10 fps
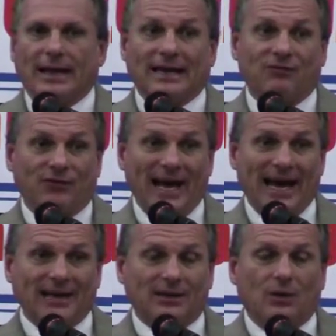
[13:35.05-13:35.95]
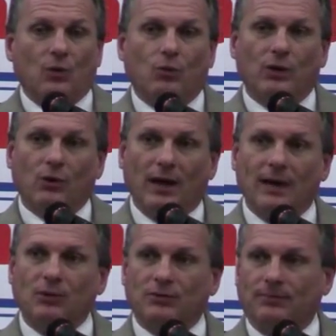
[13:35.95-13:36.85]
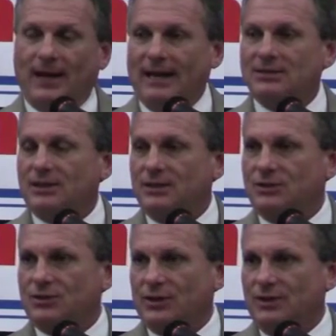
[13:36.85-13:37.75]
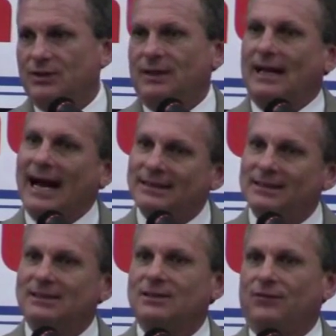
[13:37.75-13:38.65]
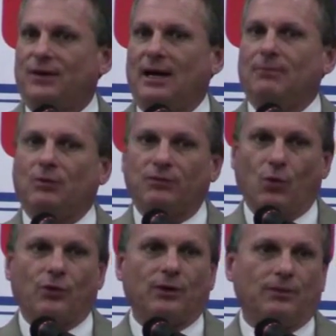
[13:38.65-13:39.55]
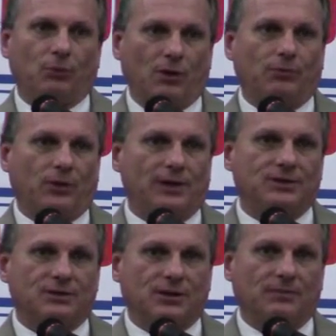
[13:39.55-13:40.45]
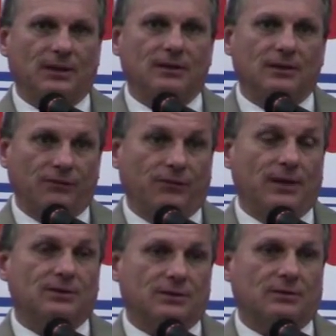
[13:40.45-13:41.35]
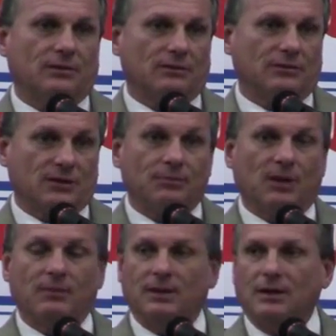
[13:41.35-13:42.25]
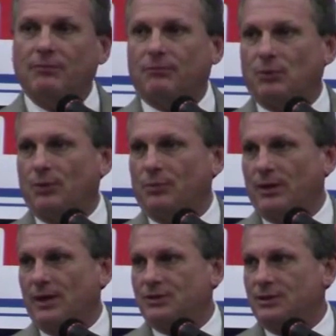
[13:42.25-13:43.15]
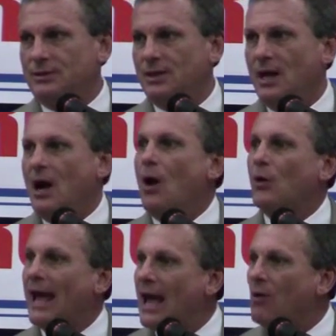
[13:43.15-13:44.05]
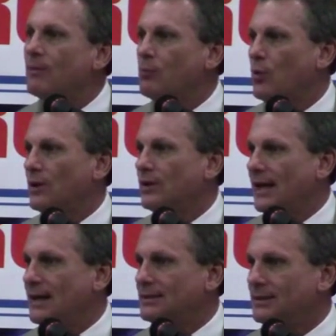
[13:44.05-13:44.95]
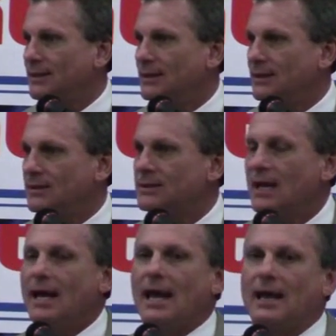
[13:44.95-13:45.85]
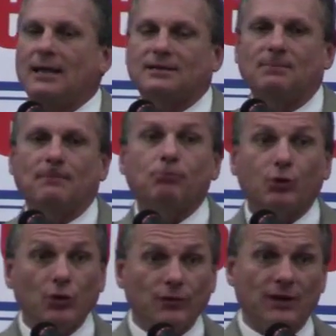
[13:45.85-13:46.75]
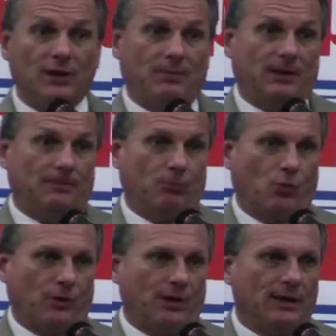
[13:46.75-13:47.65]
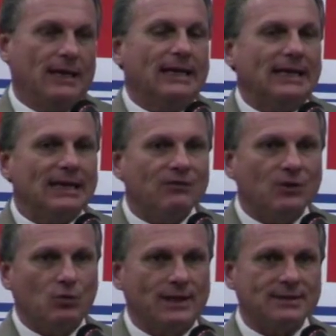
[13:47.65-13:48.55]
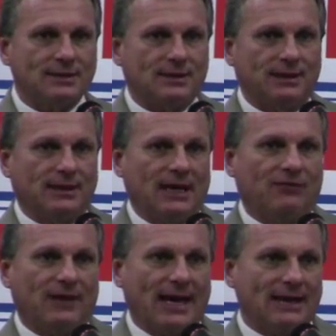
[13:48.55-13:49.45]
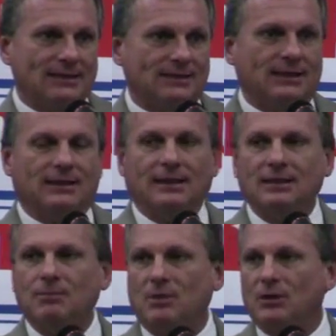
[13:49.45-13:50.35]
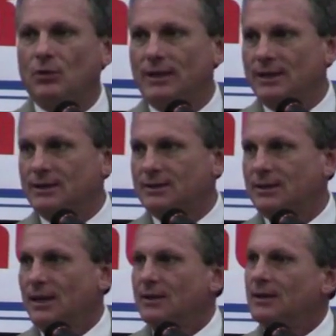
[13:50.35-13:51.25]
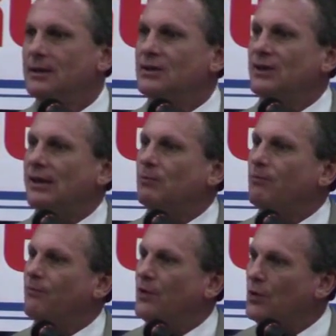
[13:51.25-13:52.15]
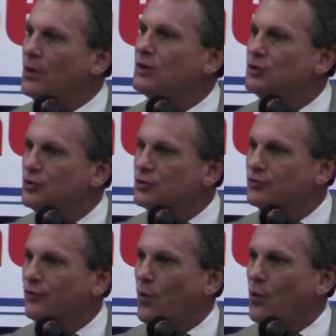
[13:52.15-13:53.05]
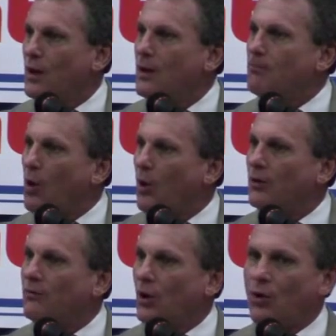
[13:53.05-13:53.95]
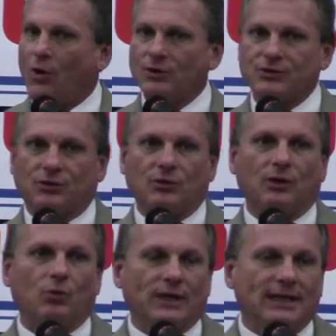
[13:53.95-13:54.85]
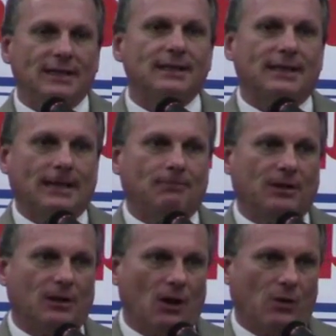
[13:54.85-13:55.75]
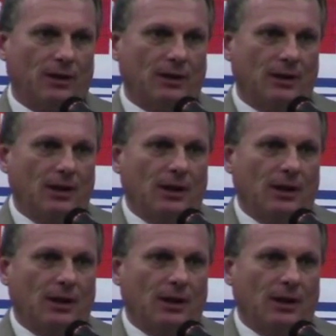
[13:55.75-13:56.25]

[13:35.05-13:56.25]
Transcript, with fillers: In fact, we were able to pass legislation, and I testified before the Appropriations Committee, the Defense Subcommittee of Appropriations, on how important the A-10 is, and it's been proven to be important, even recently in Afghanistan and in the Middle East, that it is a very useful part of our arsenal, and we need to keep it going.